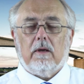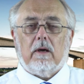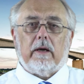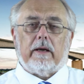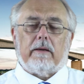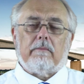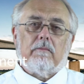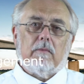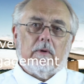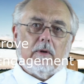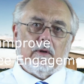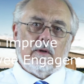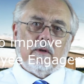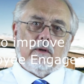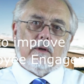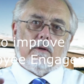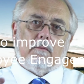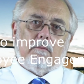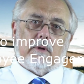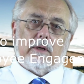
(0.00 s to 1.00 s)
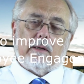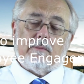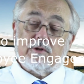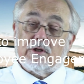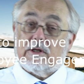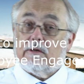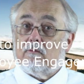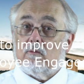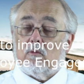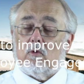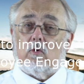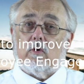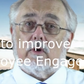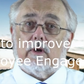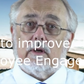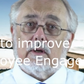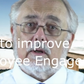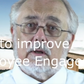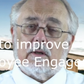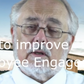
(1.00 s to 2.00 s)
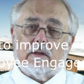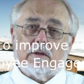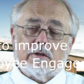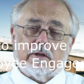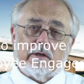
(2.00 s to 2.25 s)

Hi, my name's Stephen Walker and